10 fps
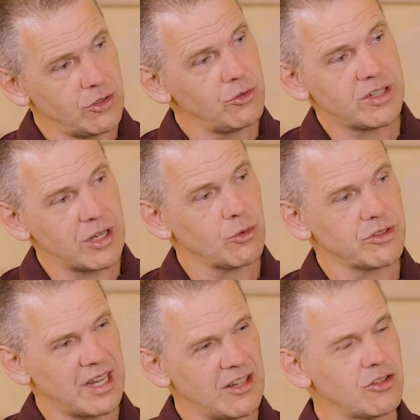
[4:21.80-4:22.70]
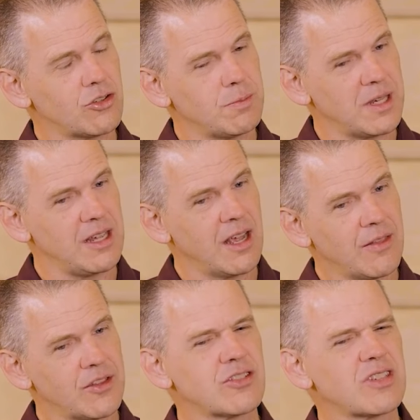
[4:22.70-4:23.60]
on new SQLs tends to be
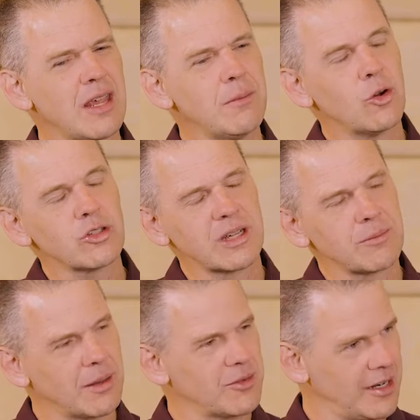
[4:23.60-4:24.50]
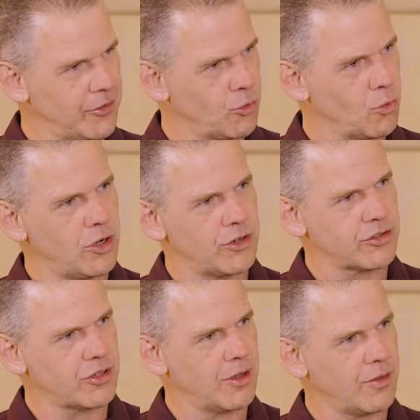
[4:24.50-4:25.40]
the same or sometimes a little
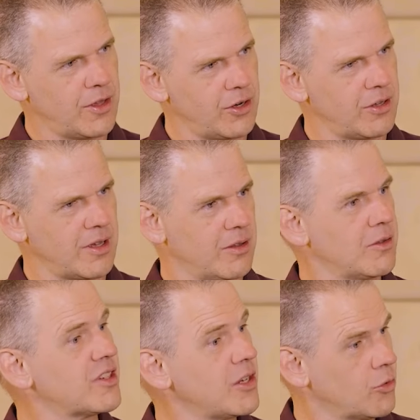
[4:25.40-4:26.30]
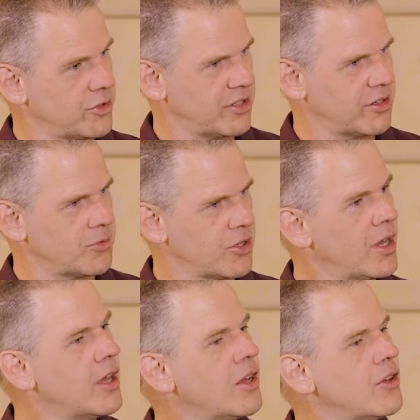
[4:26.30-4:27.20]
worse than SQL systems.
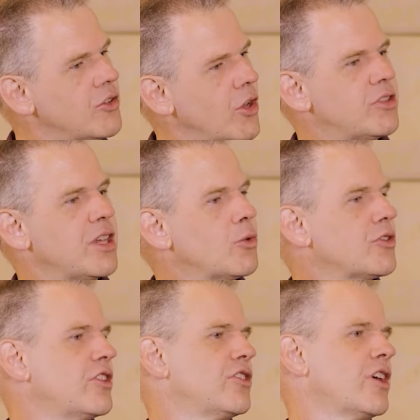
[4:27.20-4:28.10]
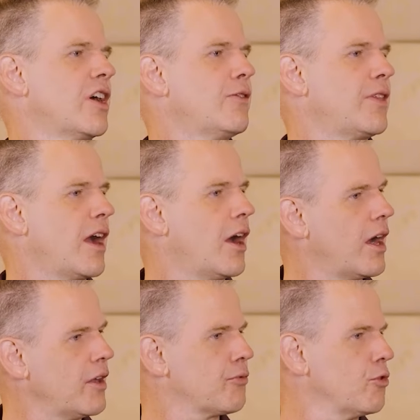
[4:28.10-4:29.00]
NoSQLs are designed for that
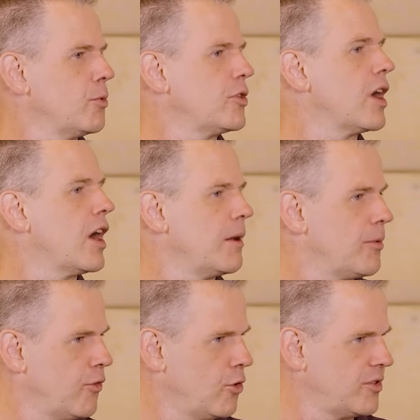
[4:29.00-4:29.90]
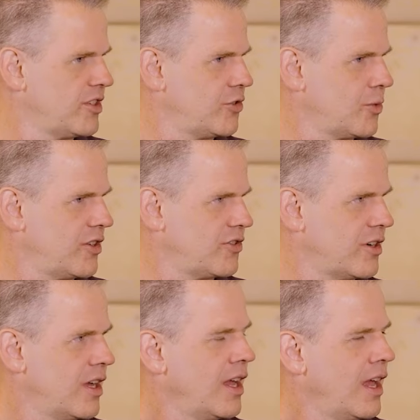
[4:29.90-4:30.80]
high throughput, high performance
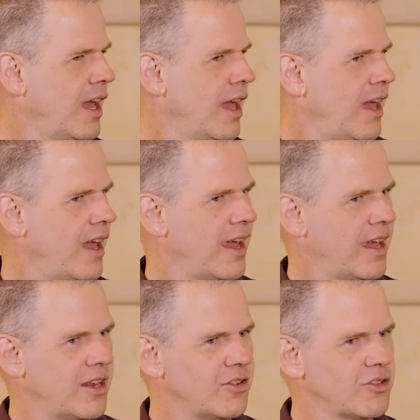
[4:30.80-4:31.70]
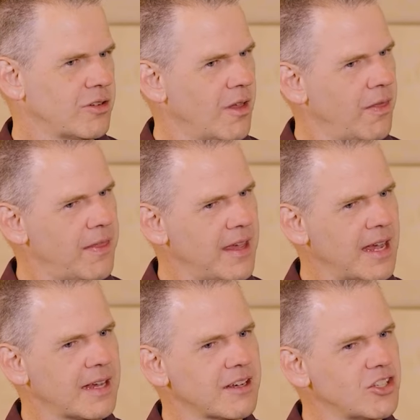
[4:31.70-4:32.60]
situation. And
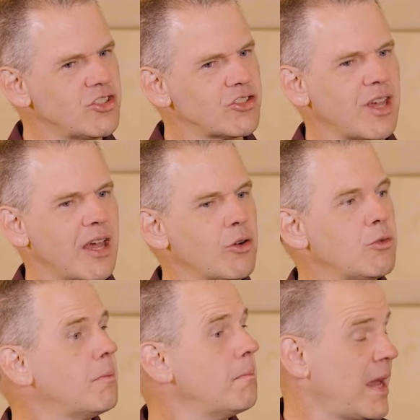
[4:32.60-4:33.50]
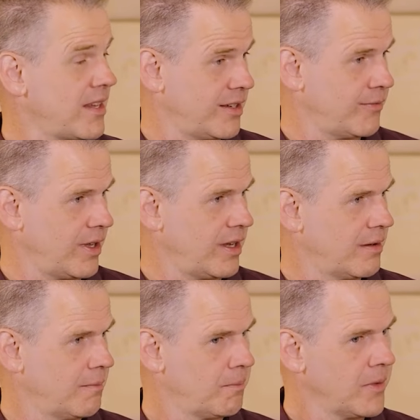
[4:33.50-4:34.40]
they can scale massively.